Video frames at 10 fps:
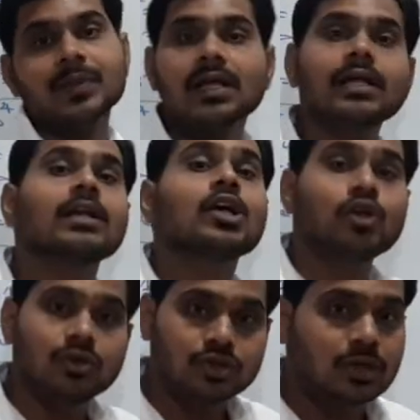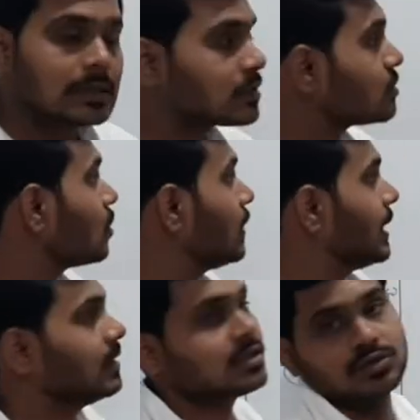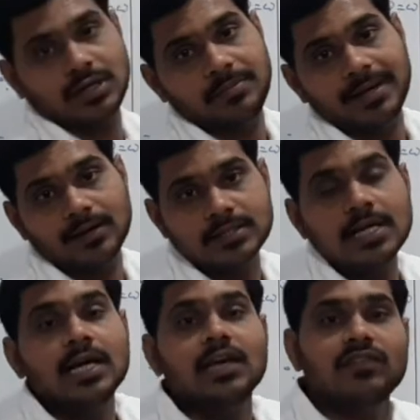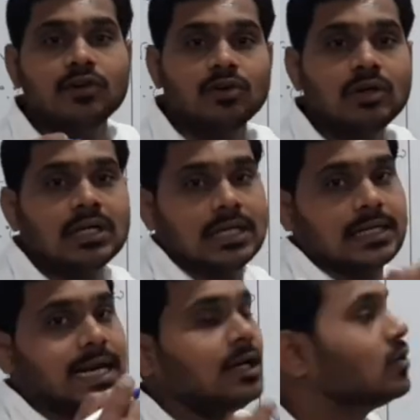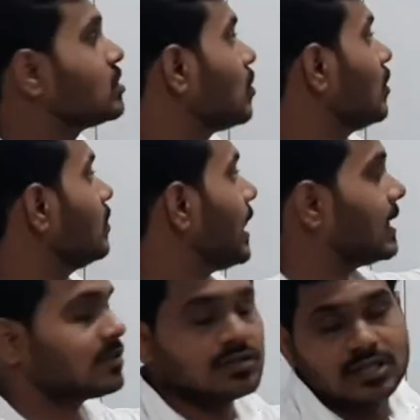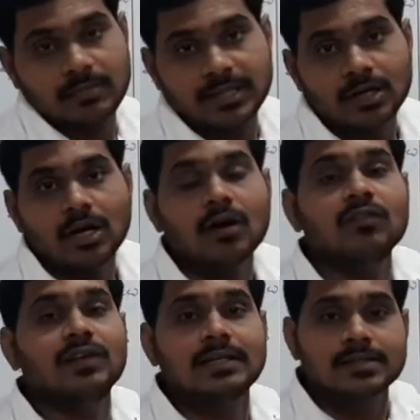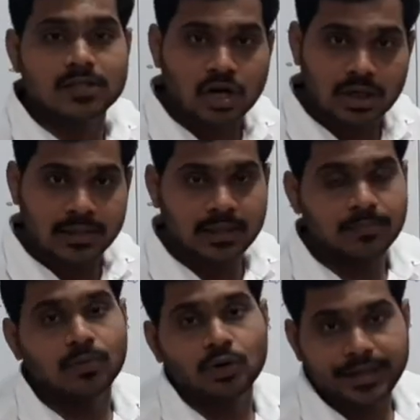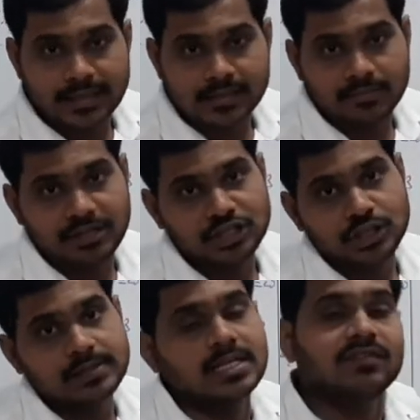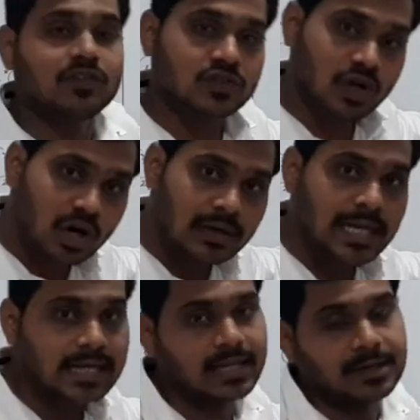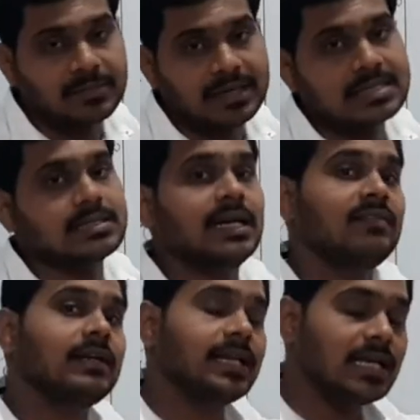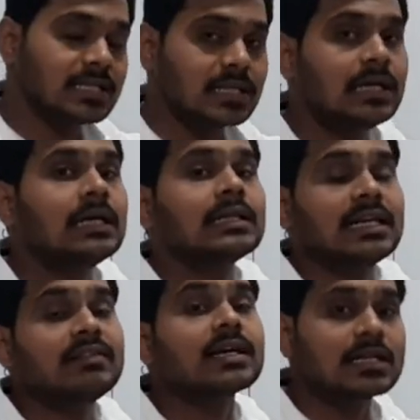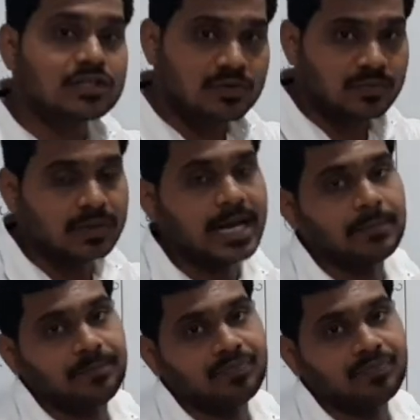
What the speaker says: Clear? You should also solve like this only, because if you try to solve as usual method, how will solve in the board examinations, if you solve like that, means that will consume time.